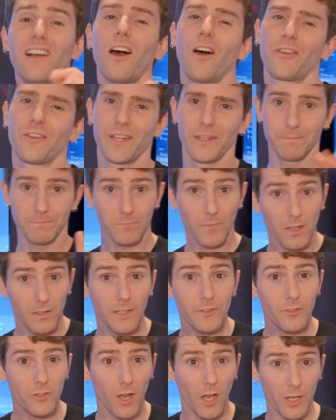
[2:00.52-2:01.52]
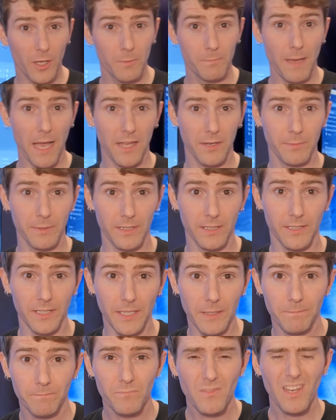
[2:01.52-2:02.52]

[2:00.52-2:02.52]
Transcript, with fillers: All right, let's talk compatibility.